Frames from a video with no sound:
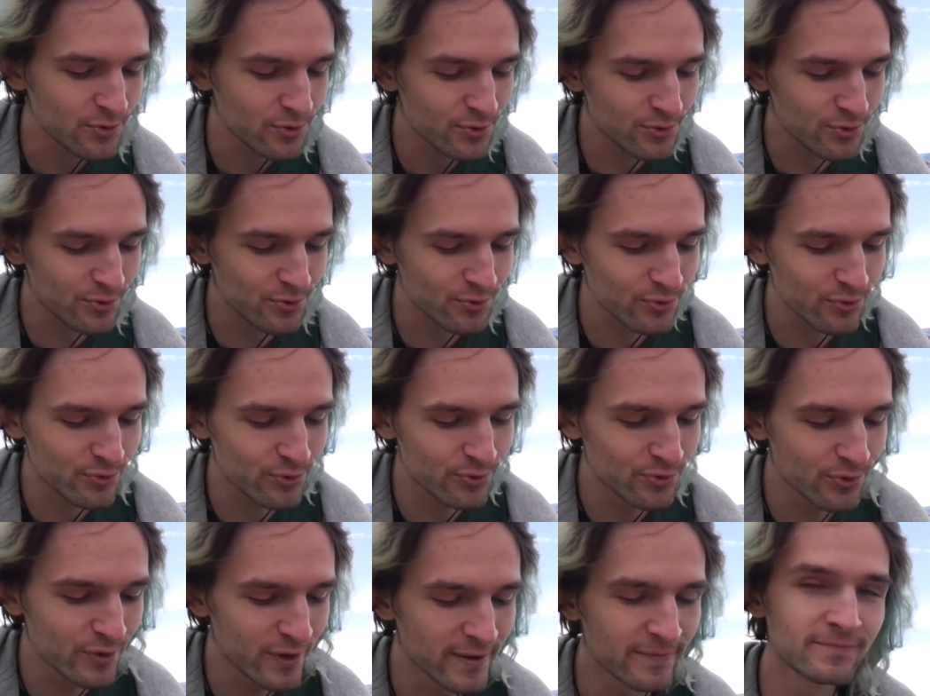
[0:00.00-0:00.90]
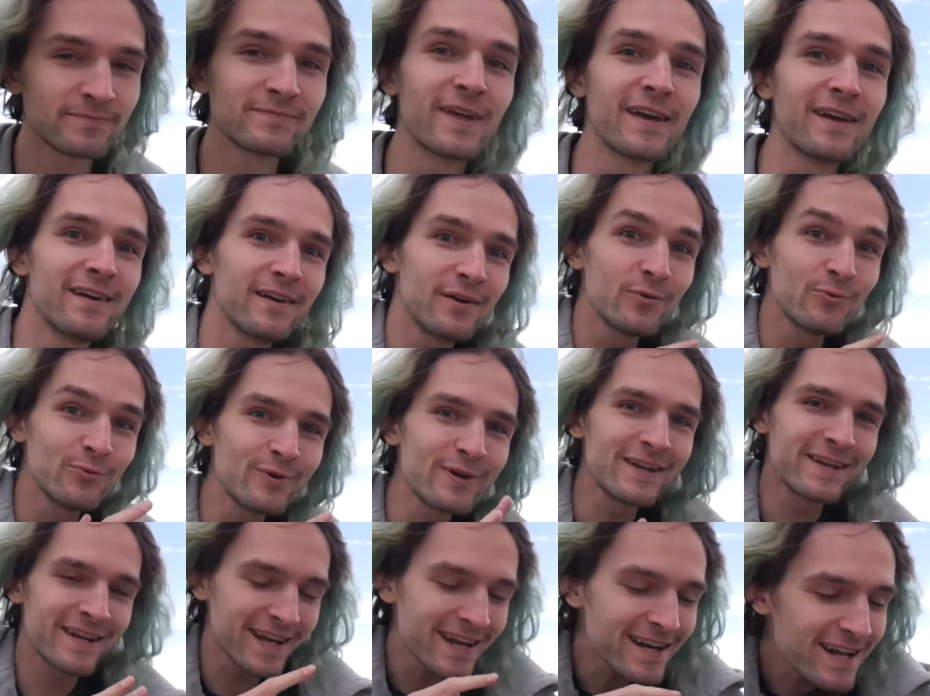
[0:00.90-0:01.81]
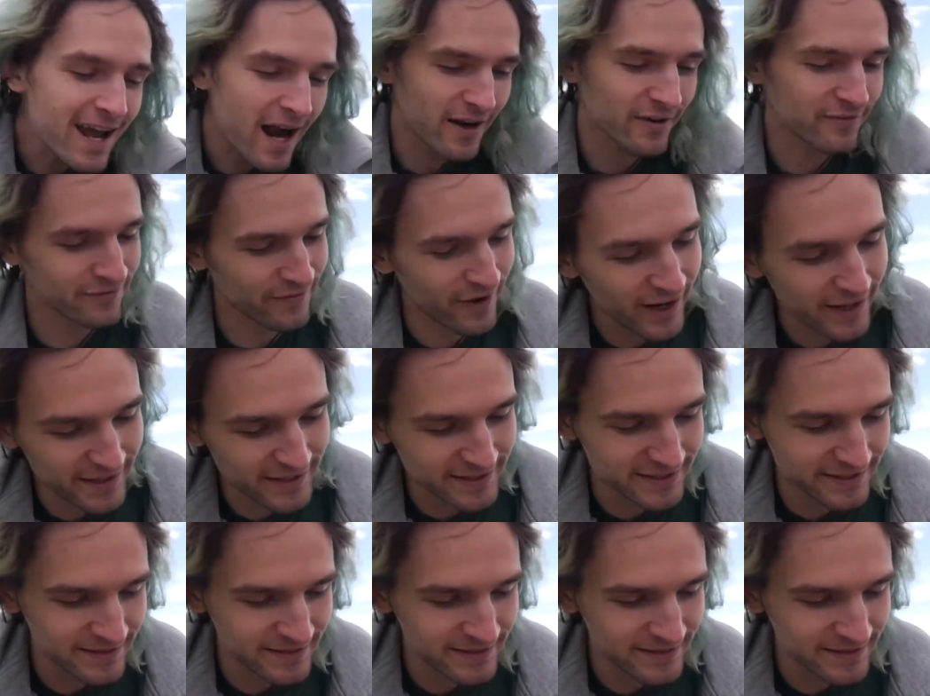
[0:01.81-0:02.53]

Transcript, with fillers: Ooh, ooh indeed, card box.